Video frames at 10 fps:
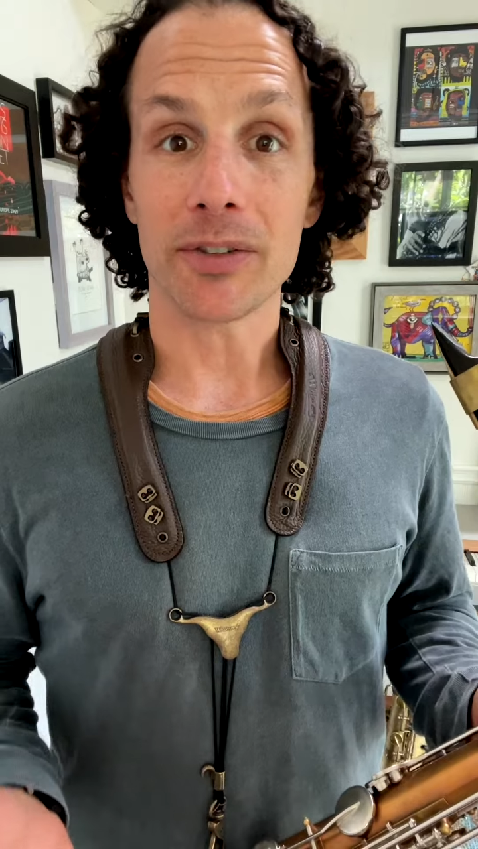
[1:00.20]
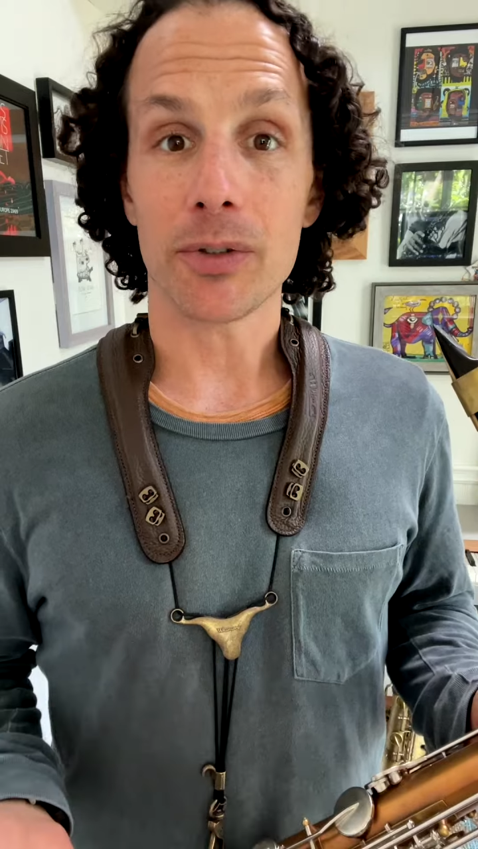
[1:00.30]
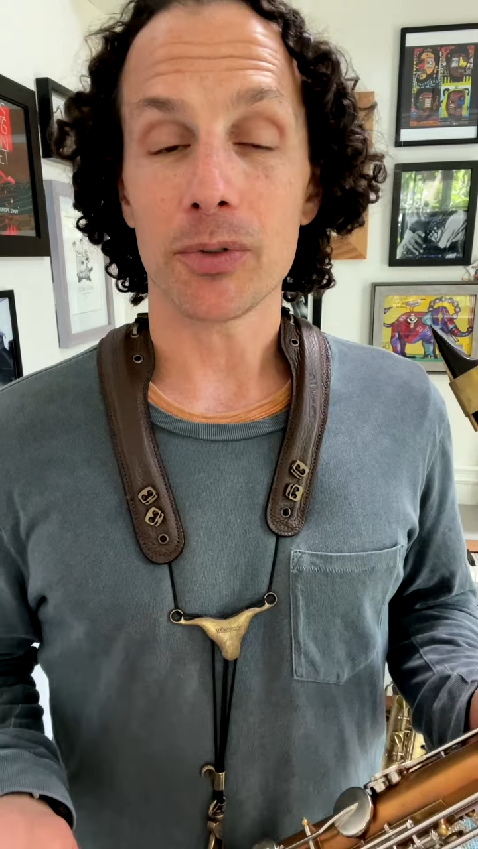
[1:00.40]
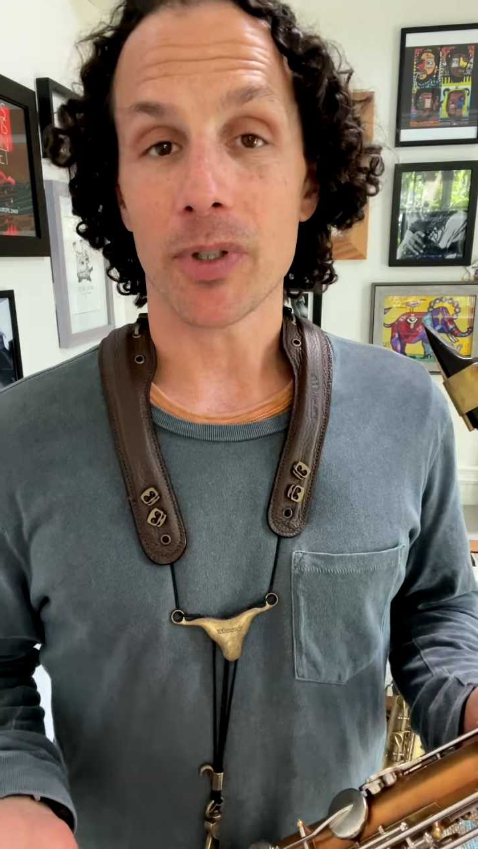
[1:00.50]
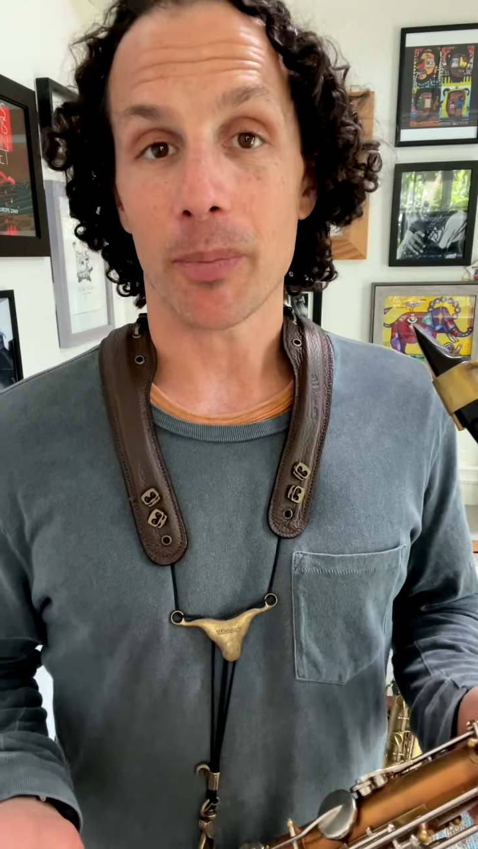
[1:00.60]

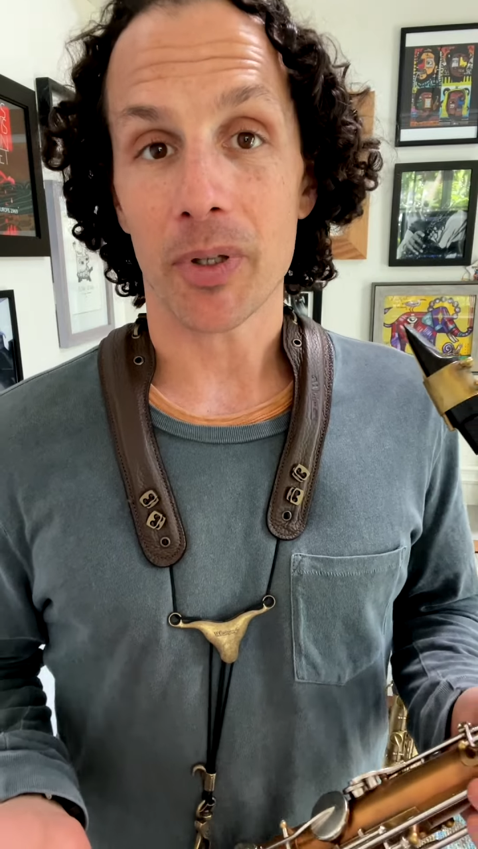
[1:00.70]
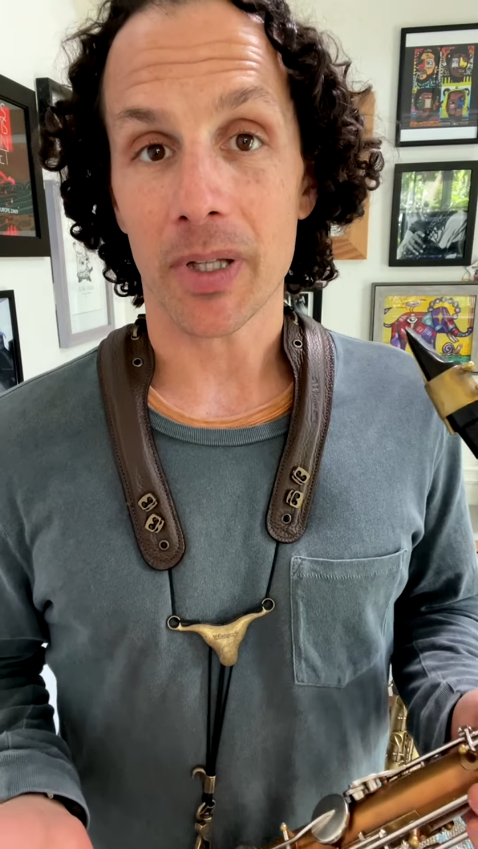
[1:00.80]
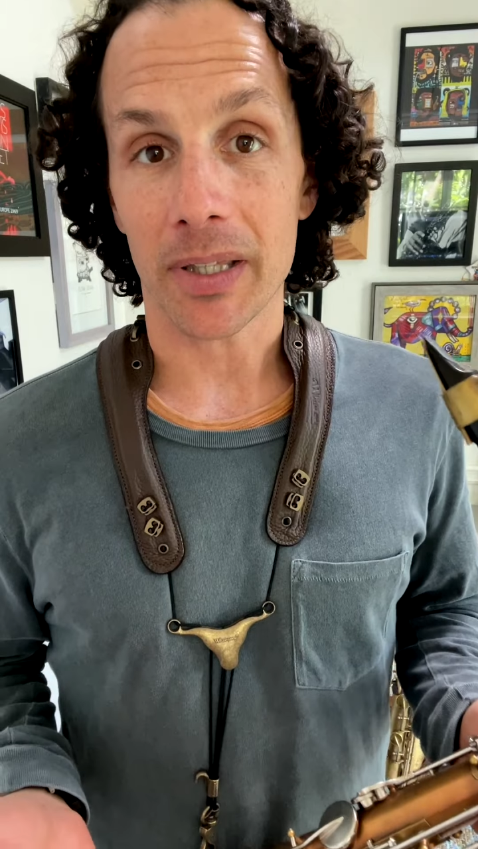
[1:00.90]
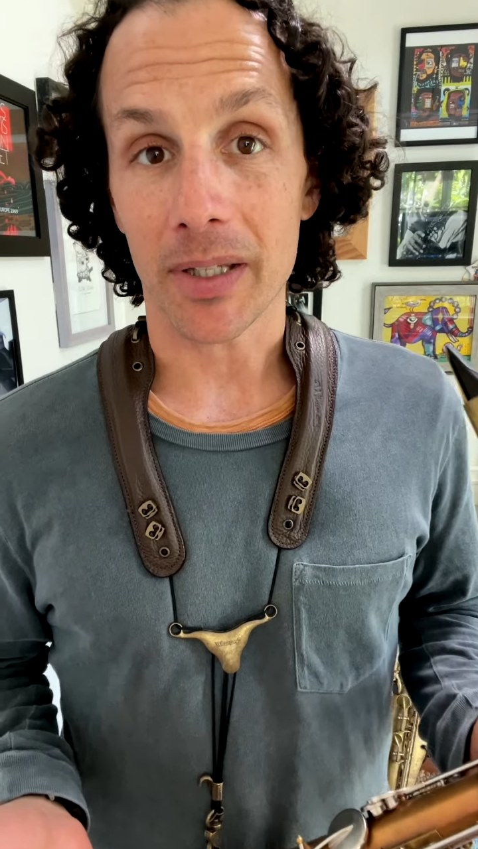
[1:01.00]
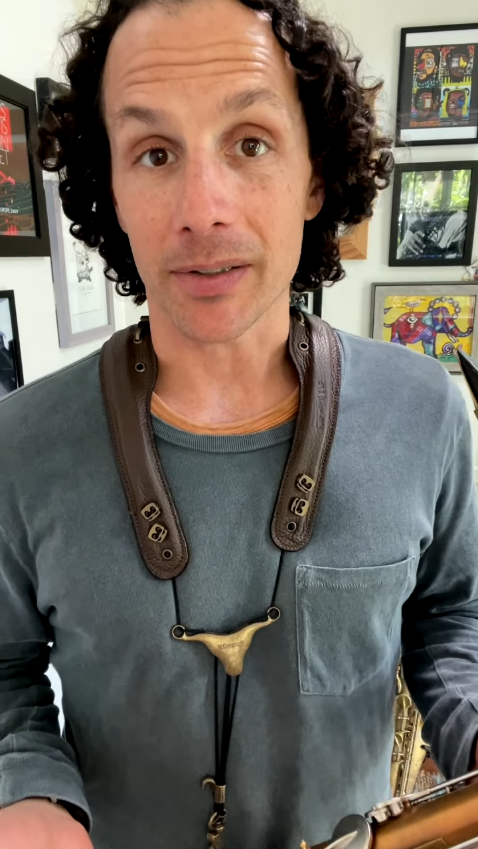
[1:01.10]
do something
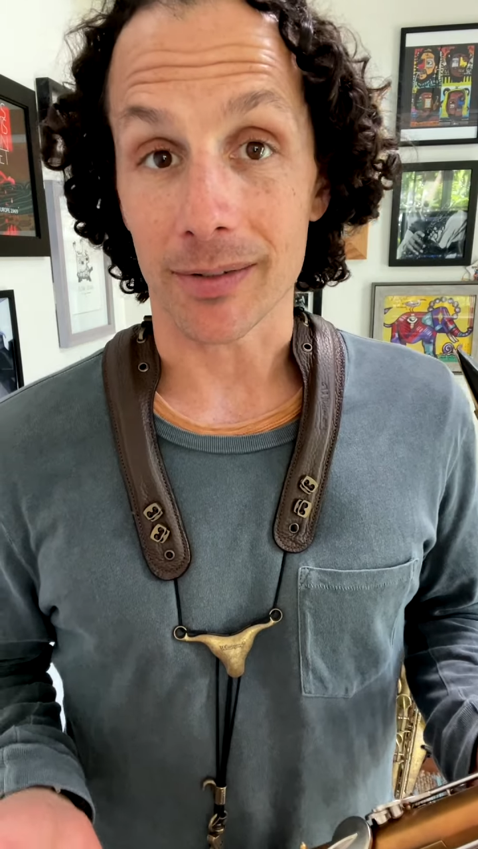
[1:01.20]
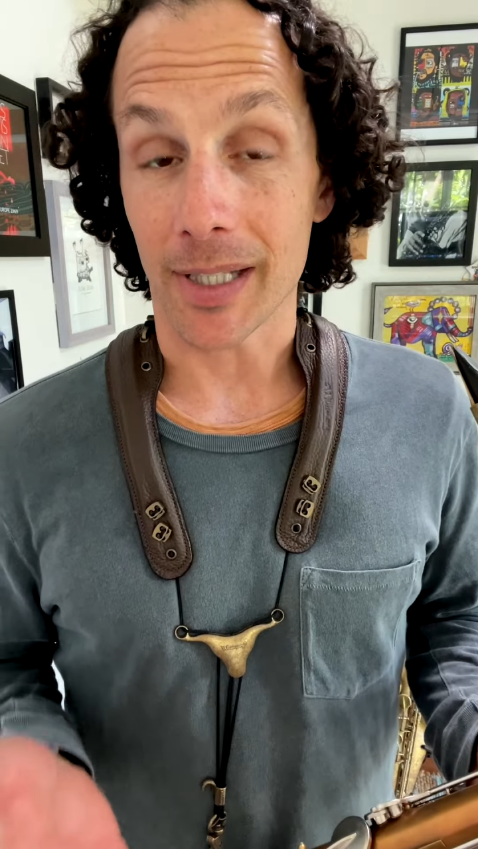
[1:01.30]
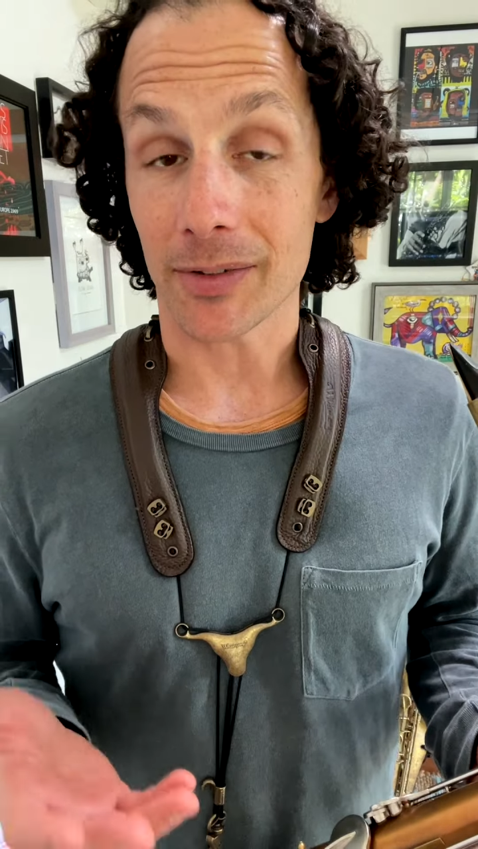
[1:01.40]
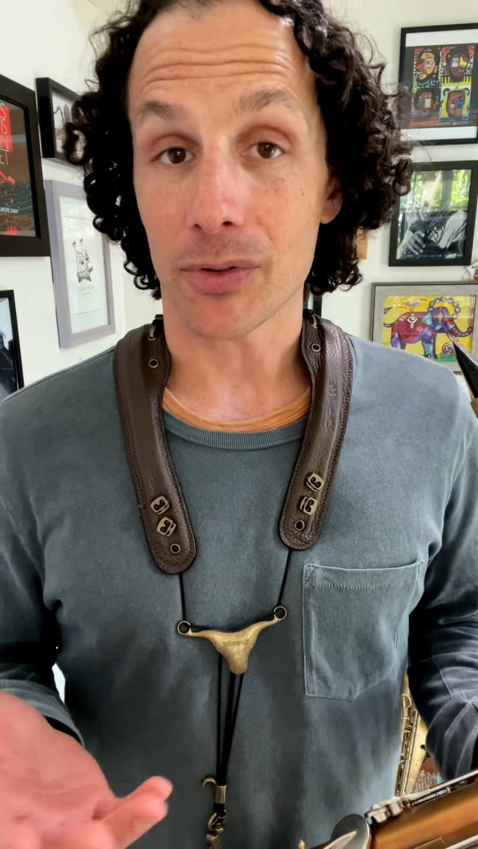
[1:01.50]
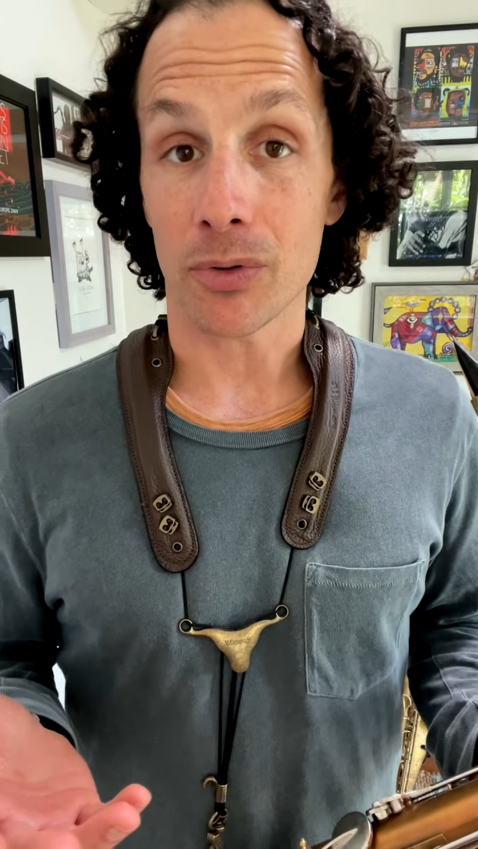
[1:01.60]
like this.
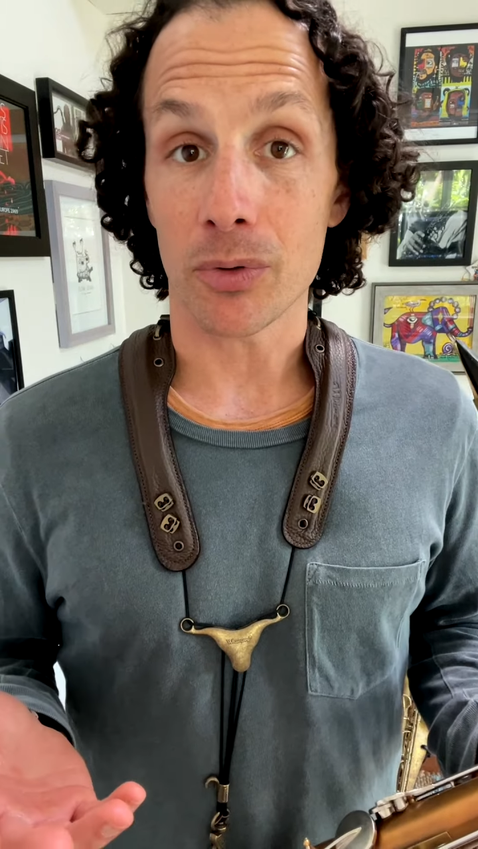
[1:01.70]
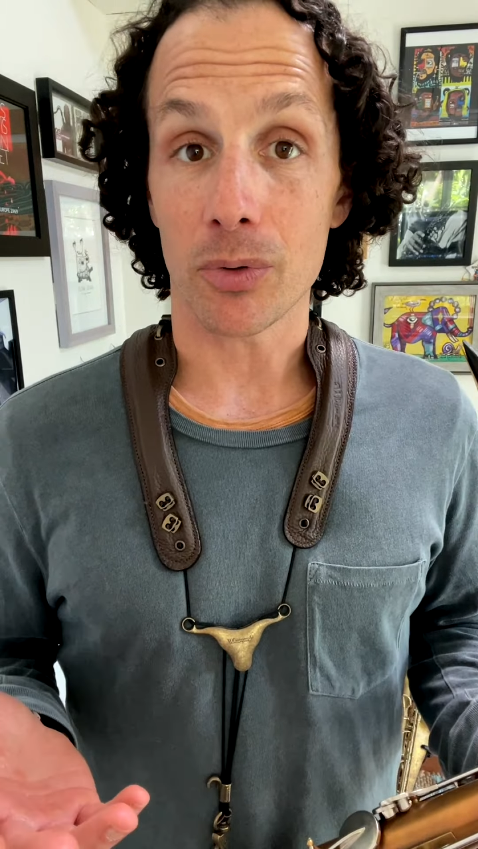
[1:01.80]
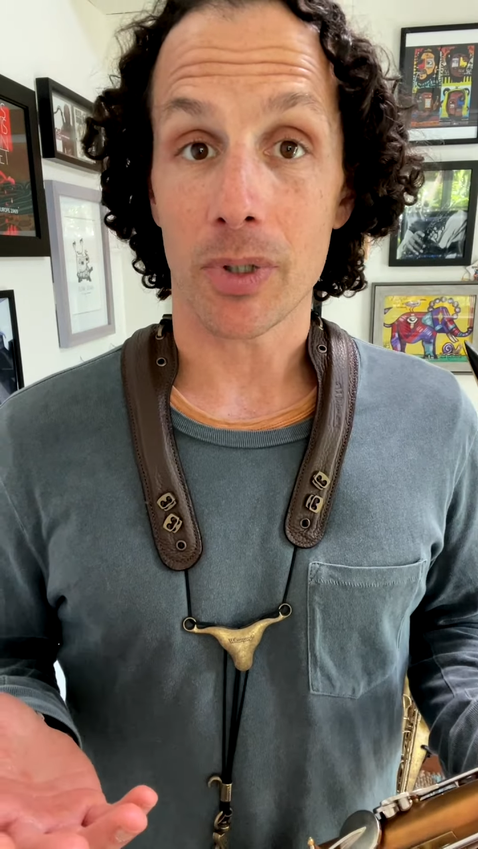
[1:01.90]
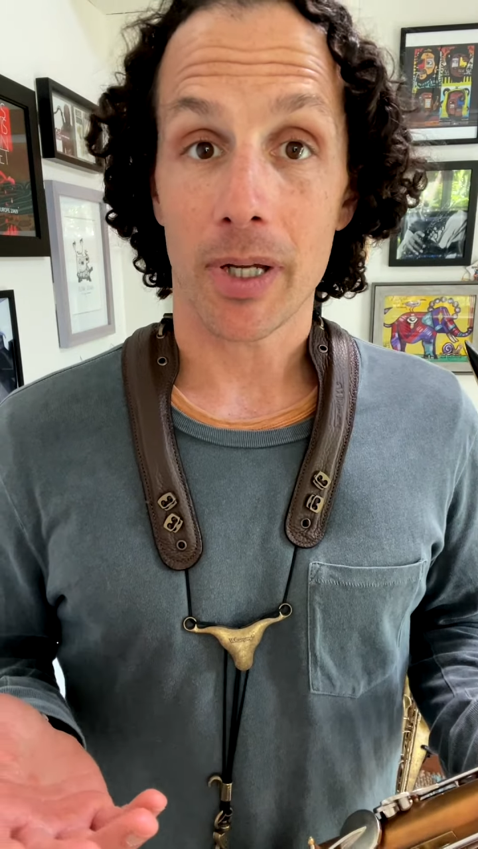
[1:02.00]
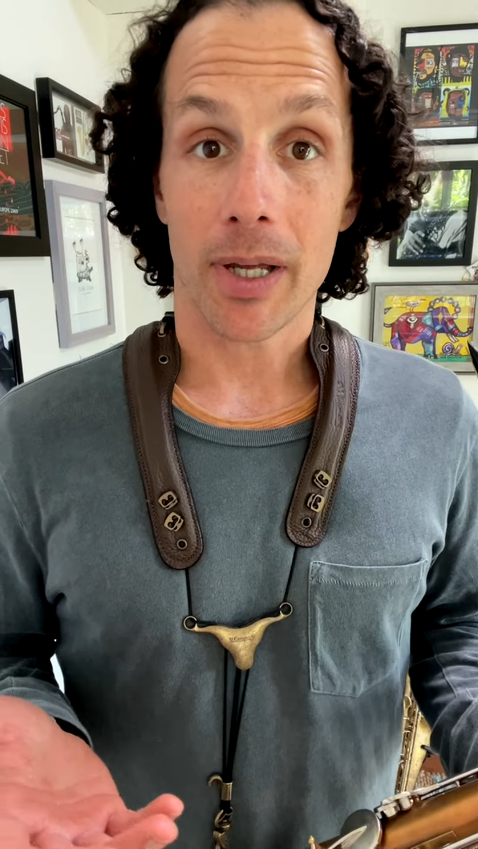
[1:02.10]
Let's do